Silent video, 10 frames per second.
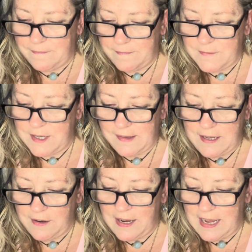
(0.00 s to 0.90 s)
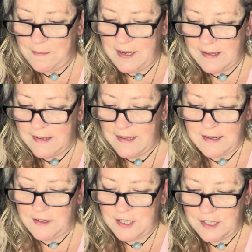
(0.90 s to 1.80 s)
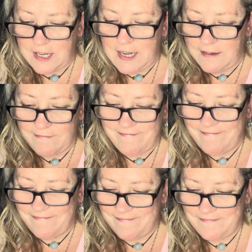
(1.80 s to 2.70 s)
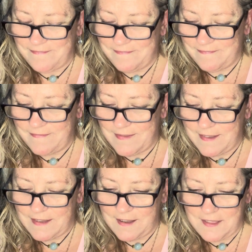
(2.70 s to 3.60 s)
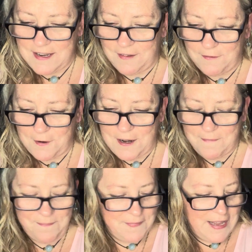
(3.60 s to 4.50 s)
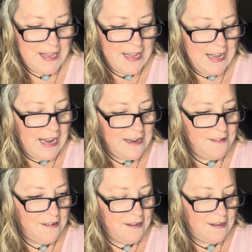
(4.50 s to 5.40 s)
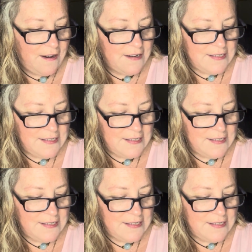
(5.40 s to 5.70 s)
Just let your High Priestess energy shine. Nothing else for it. Any other cards